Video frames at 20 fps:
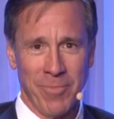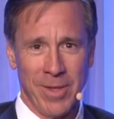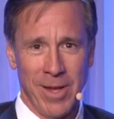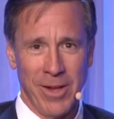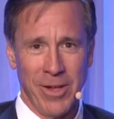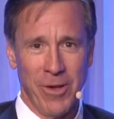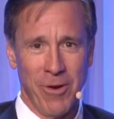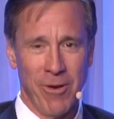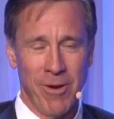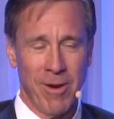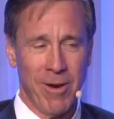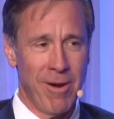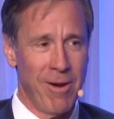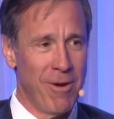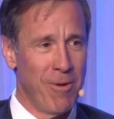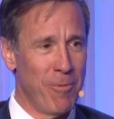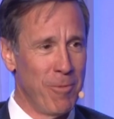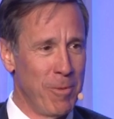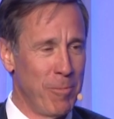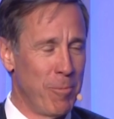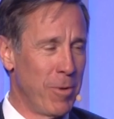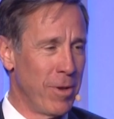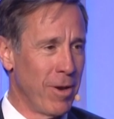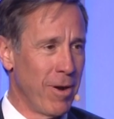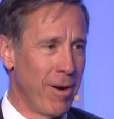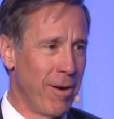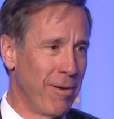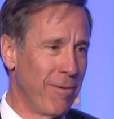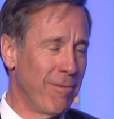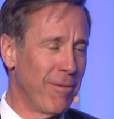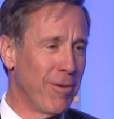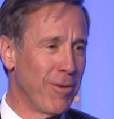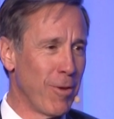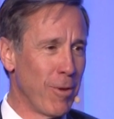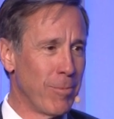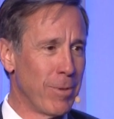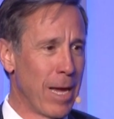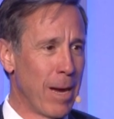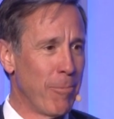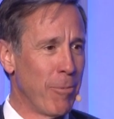year ago, we pulled our
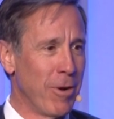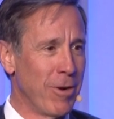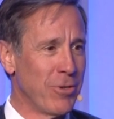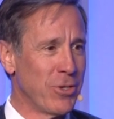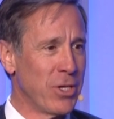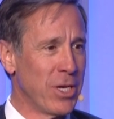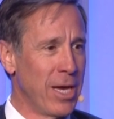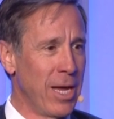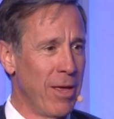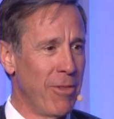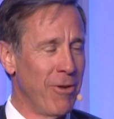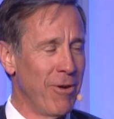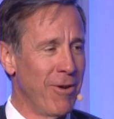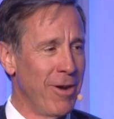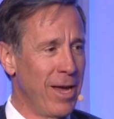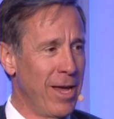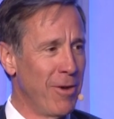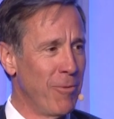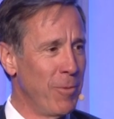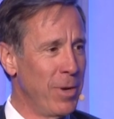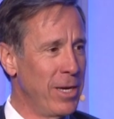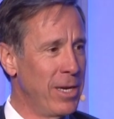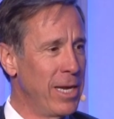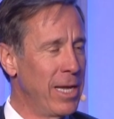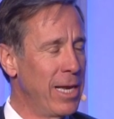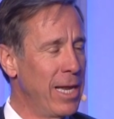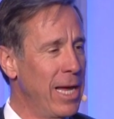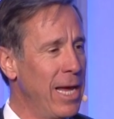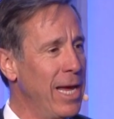global operators together and we did